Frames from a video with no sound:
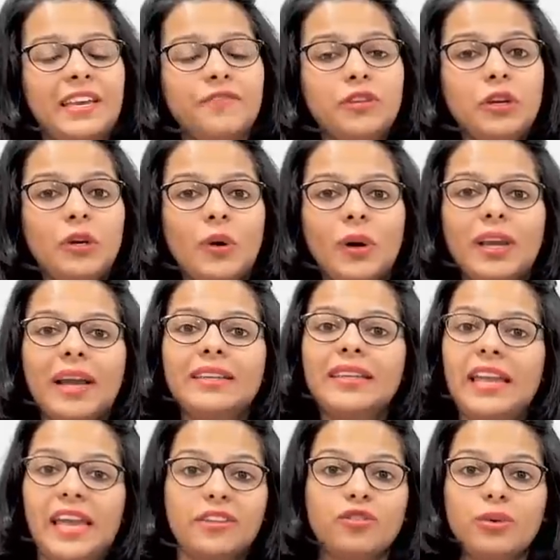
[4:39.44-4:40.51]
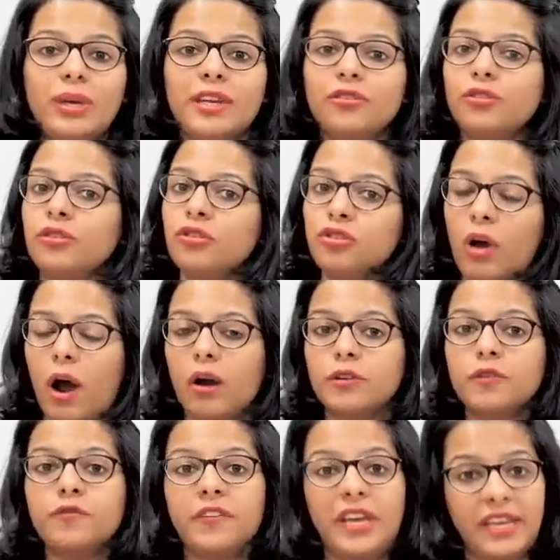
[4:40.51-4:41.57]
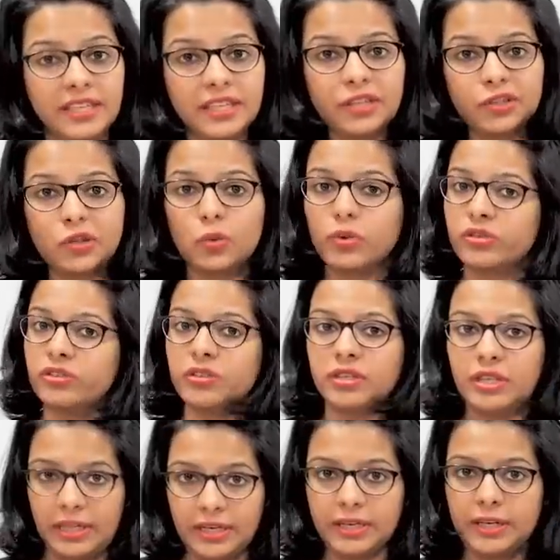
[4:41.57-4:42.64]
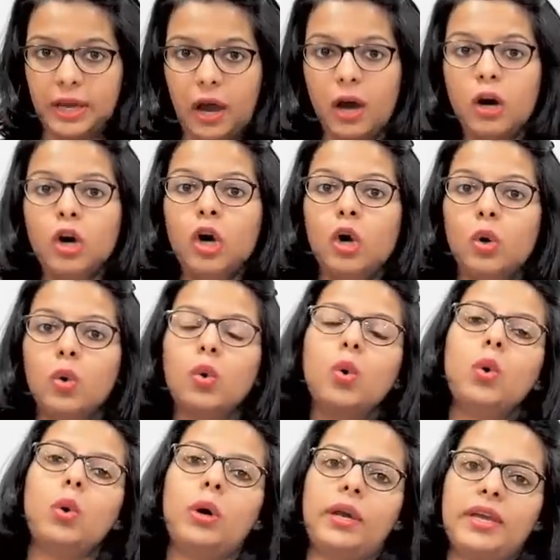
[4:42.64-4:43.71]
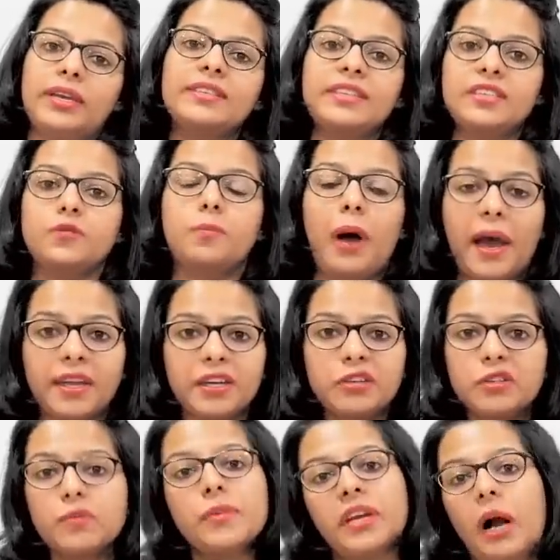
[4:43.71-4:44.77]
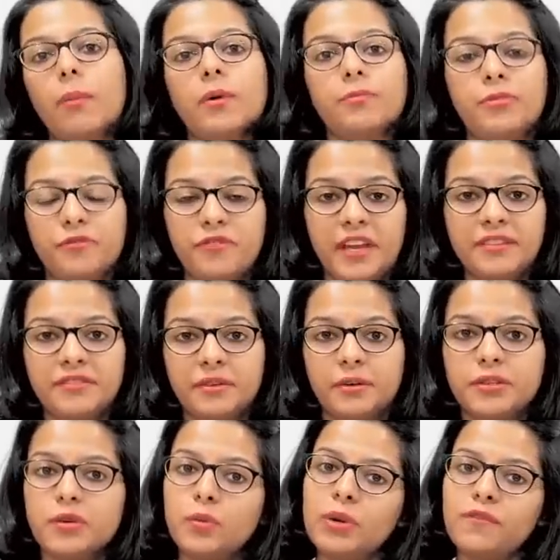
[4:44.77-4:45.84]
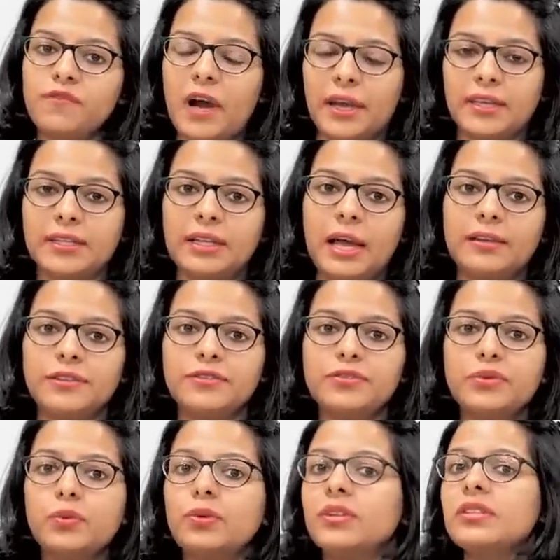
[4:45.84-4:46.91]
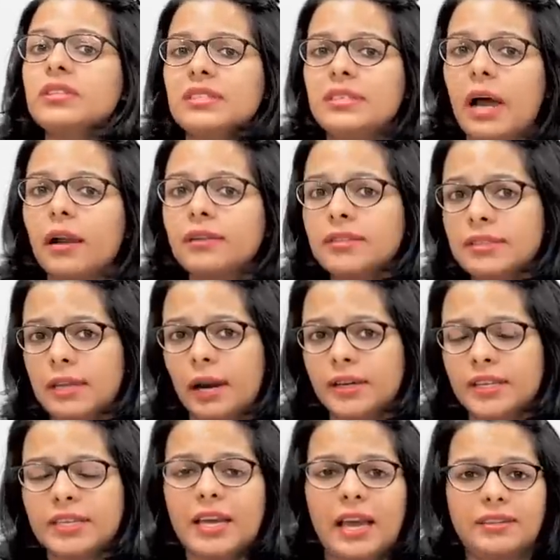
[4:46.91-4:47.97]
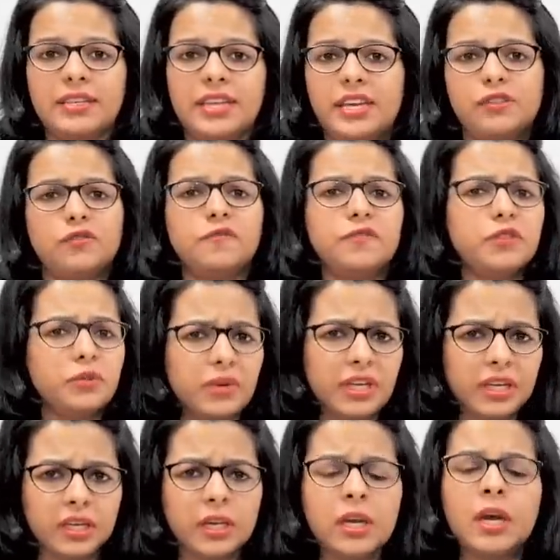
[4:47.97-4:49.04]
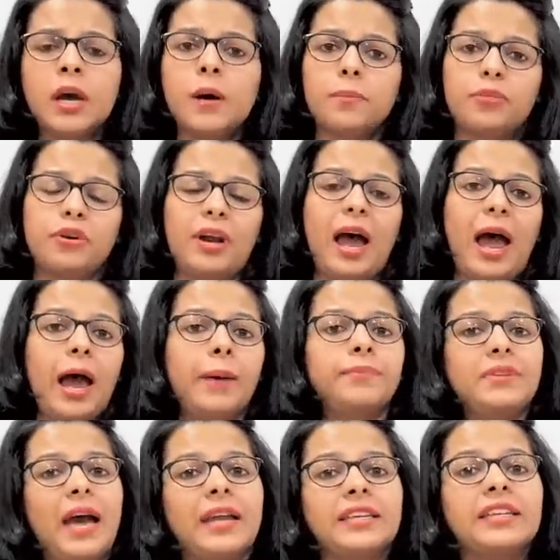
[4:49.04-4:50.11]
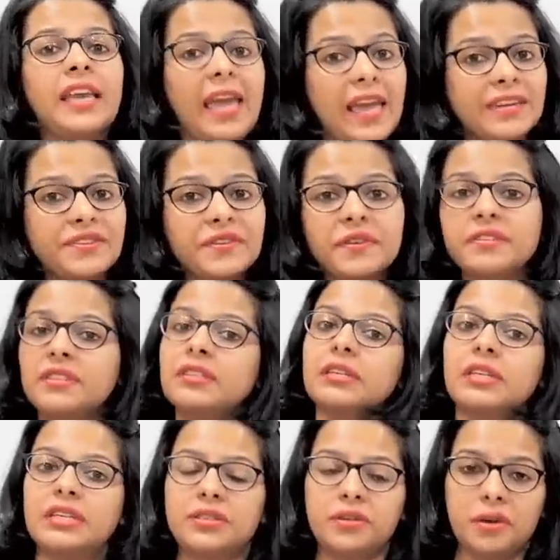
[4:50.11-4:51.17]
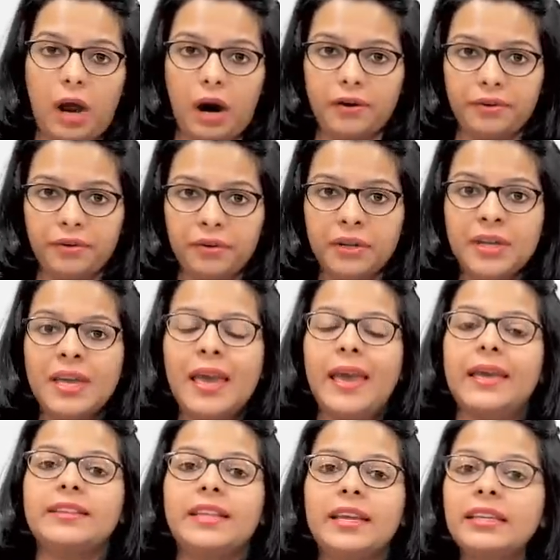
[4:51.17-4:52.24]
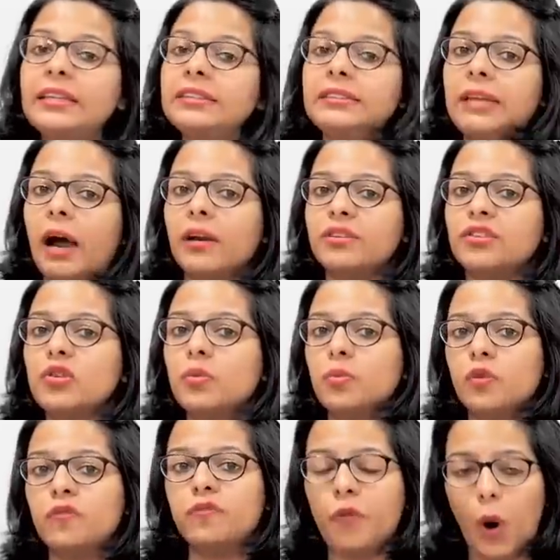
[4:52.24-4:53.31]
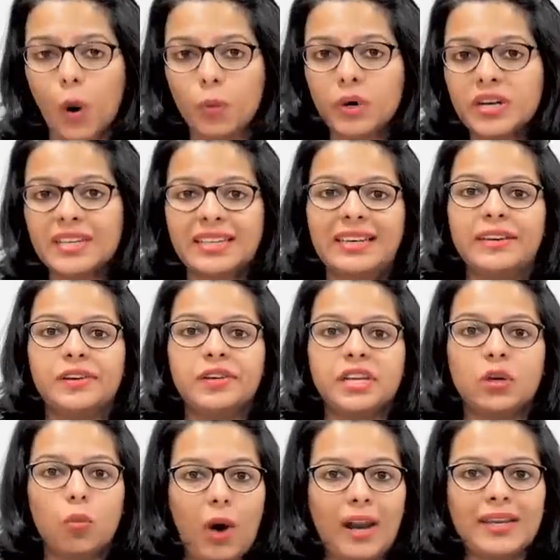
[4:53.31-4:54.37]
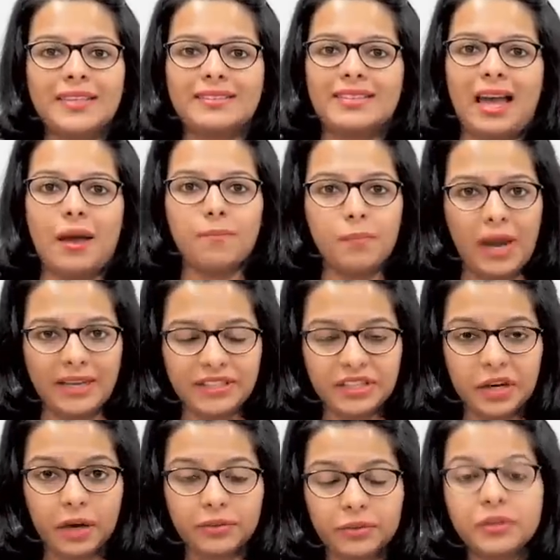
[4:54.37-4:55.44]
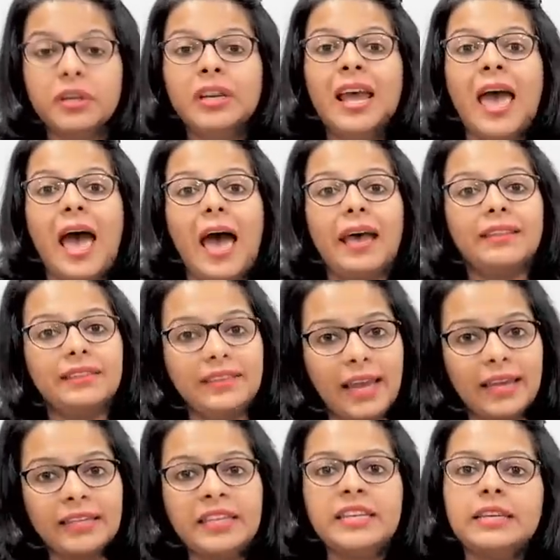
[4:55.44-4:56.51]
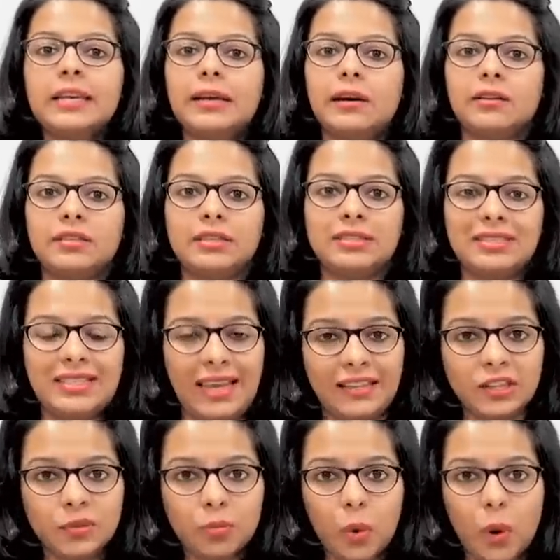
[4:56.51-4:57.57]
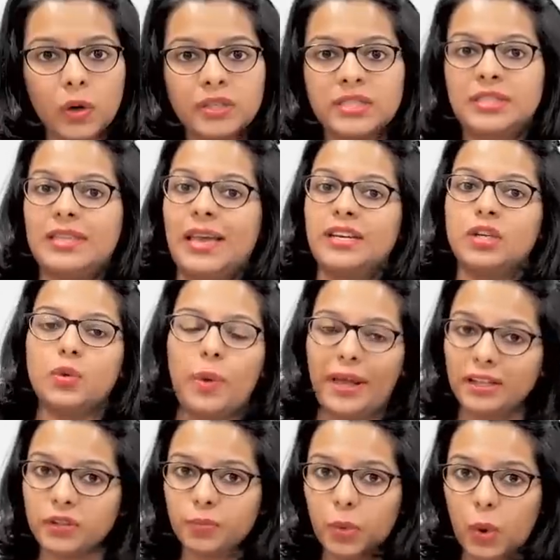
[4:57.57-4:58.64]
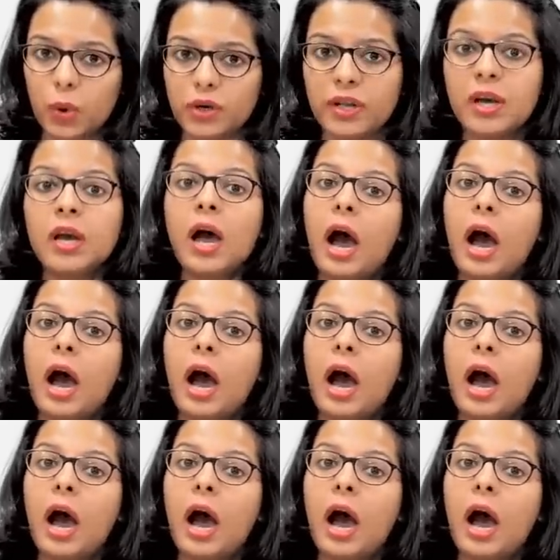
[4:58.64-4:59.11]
If you look at the education chart of any student in India who is aspiring to become a professor, you will find that the student starts studying at the age of 3 perhaps, and he enters in the kindergarten, and then he starts to move forward, clearing one exam by the other, and then he clears his 10th board, then 12th board.